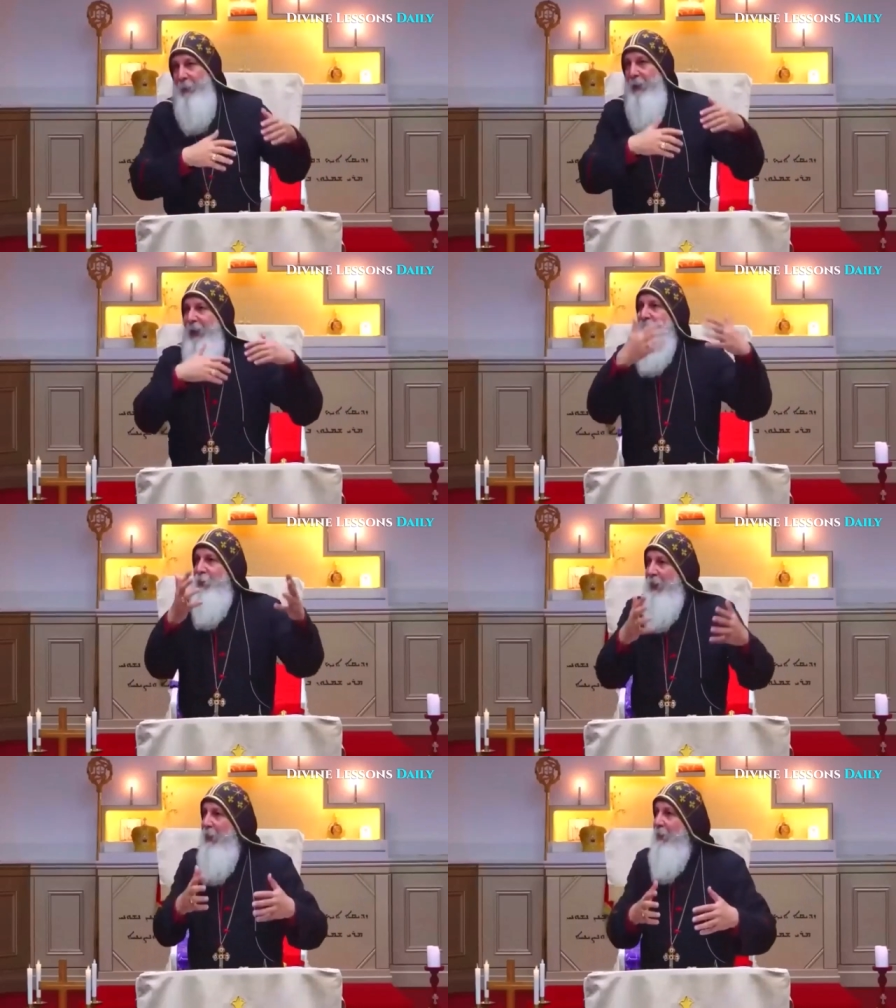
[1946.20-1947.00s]
I'm going to
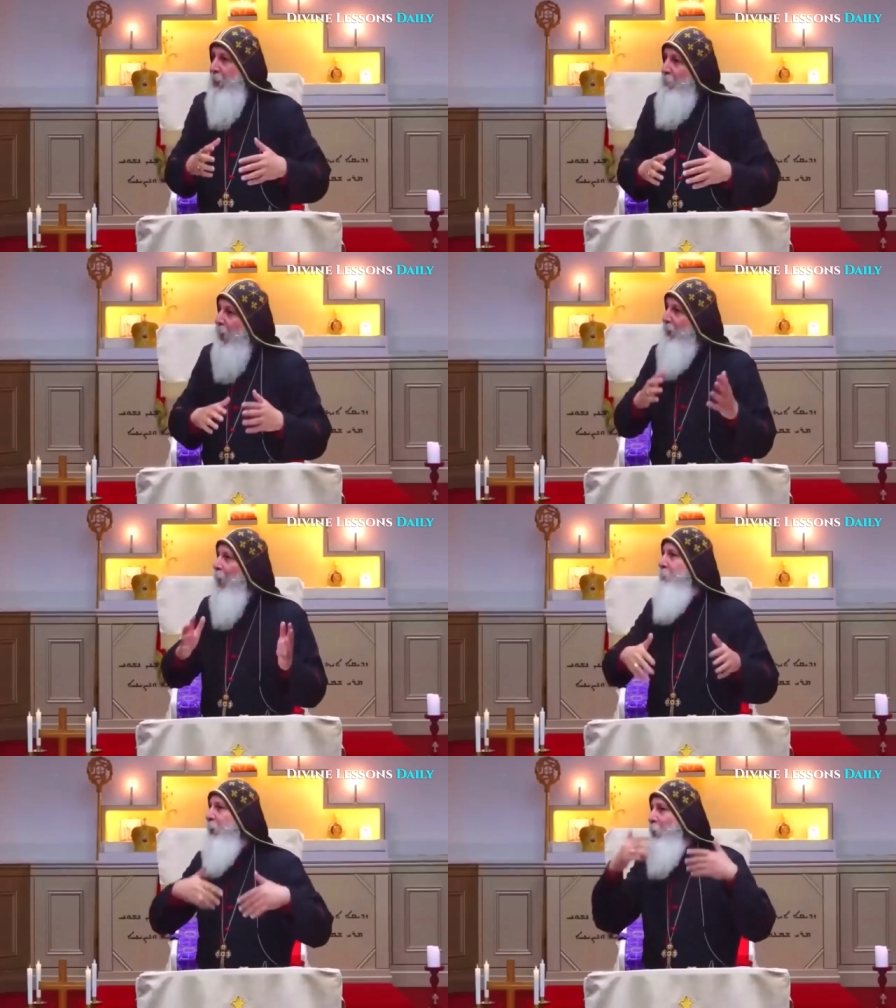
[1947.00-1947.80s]
extend them, and
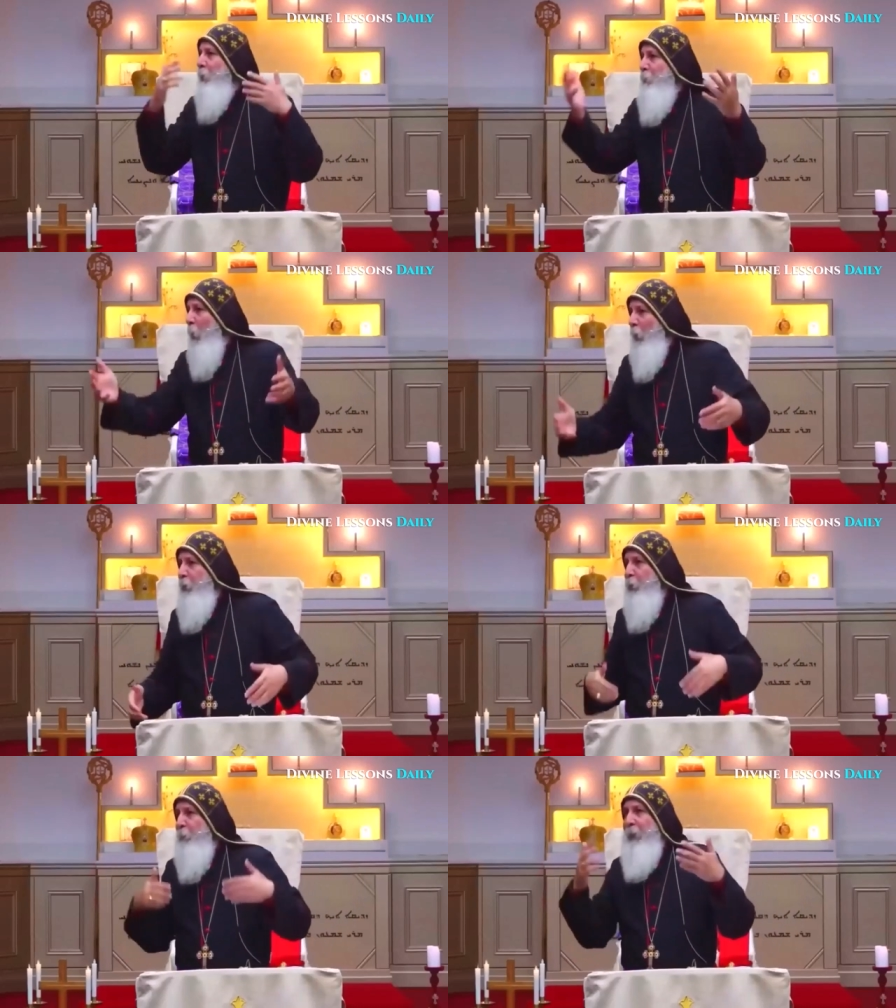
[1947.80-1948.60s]
I'll build more
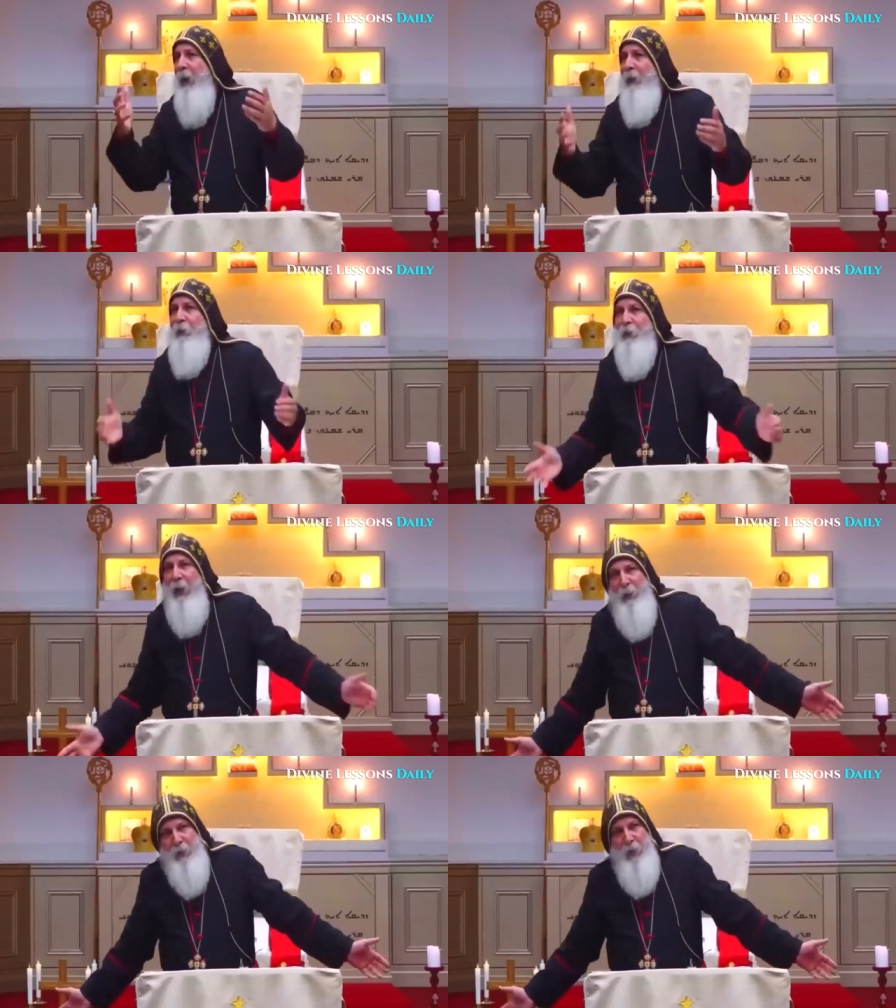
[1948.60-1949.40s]
new barns,
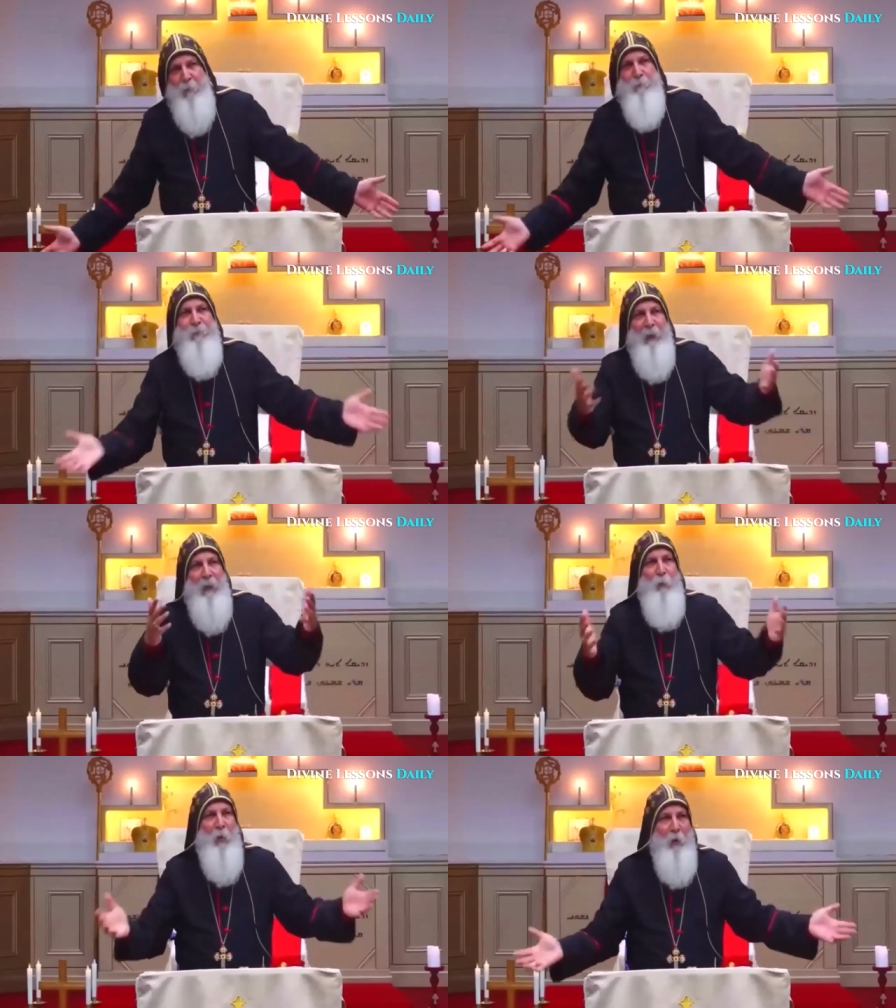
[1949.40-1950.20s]
and then I'll fill
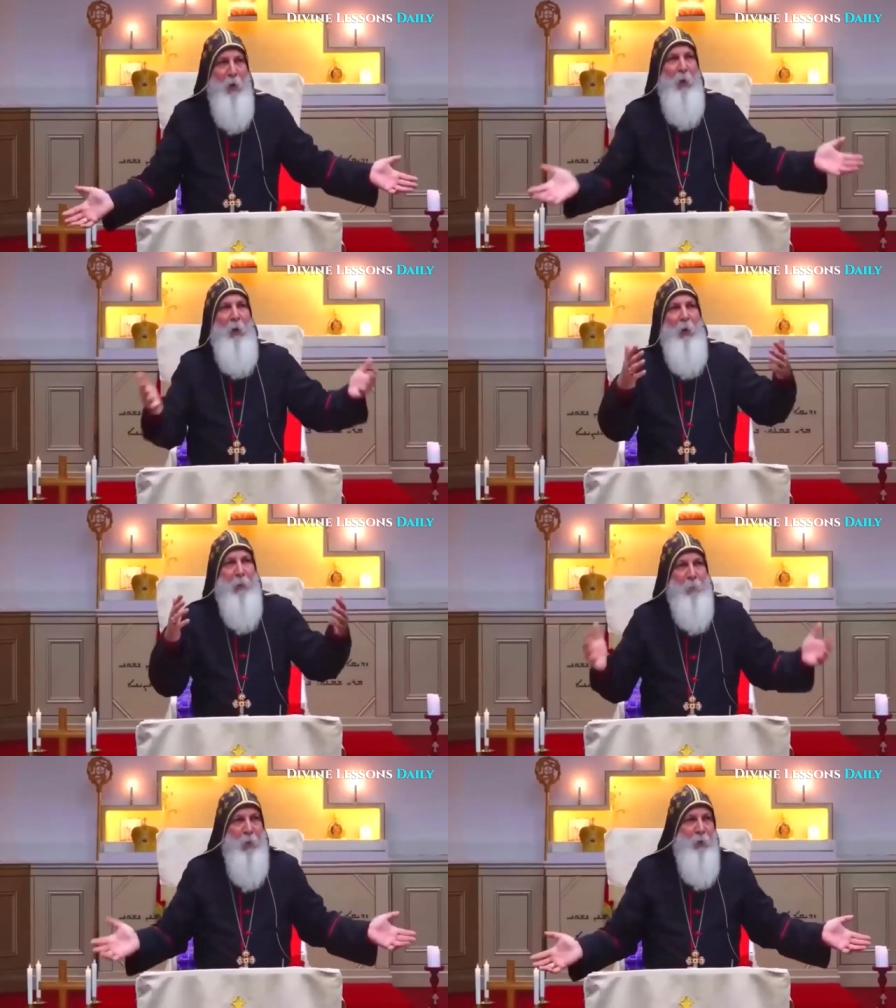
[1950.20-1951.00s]
them with all the
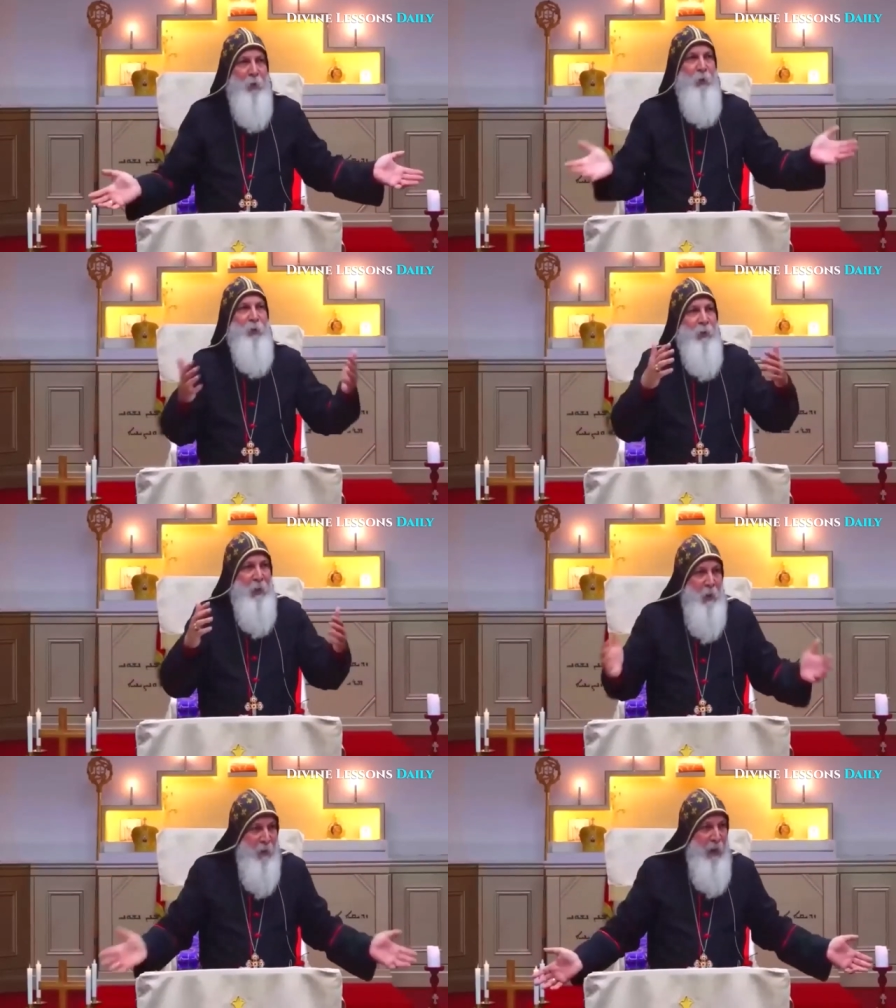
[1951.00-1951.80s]
produce
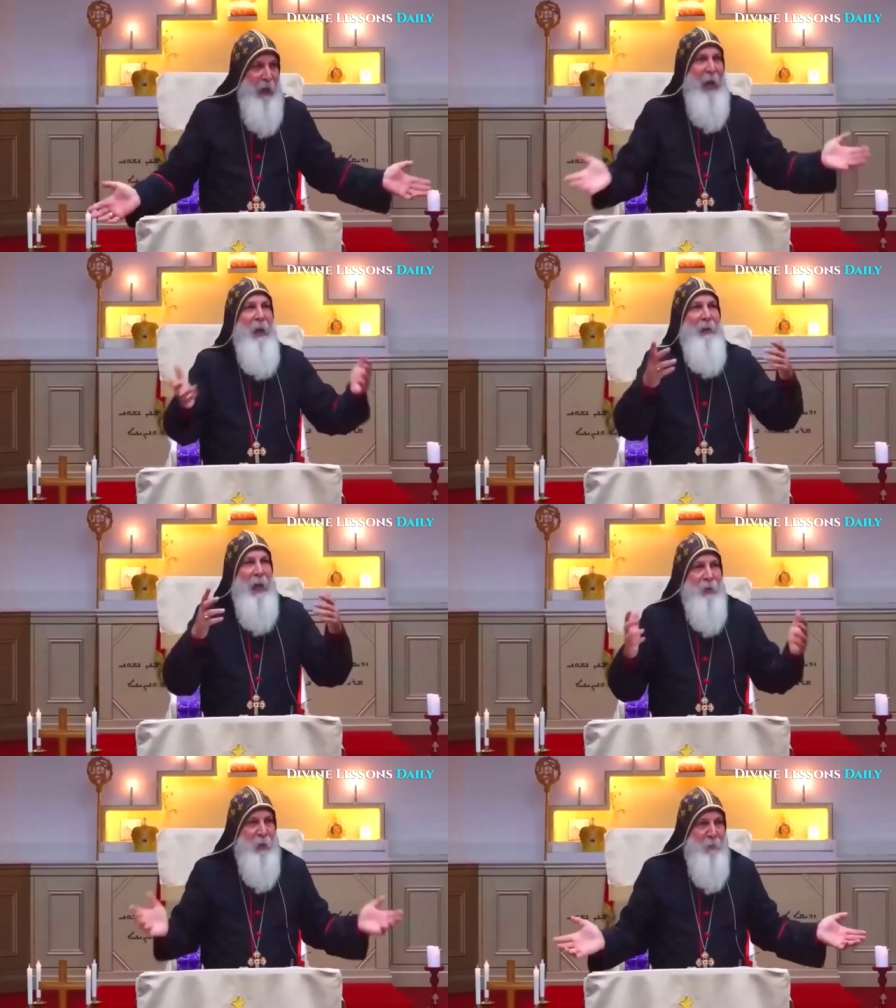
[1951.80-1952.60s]
the land
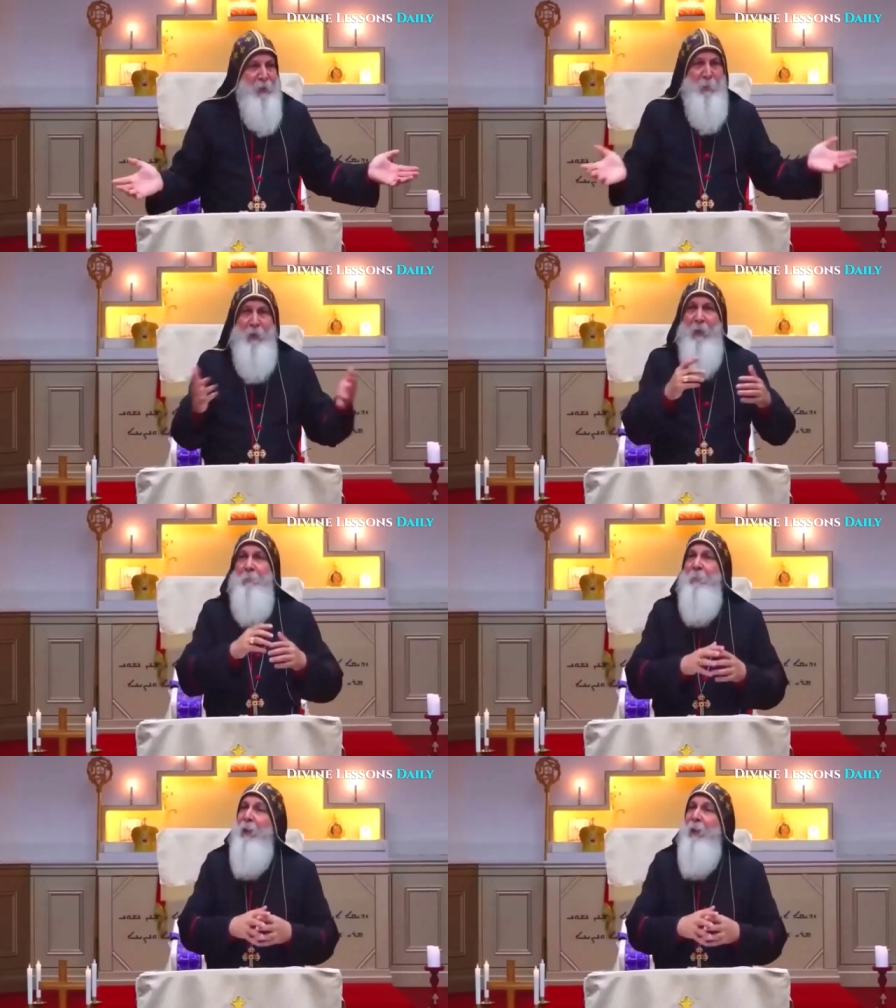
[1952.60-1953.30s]
has given me.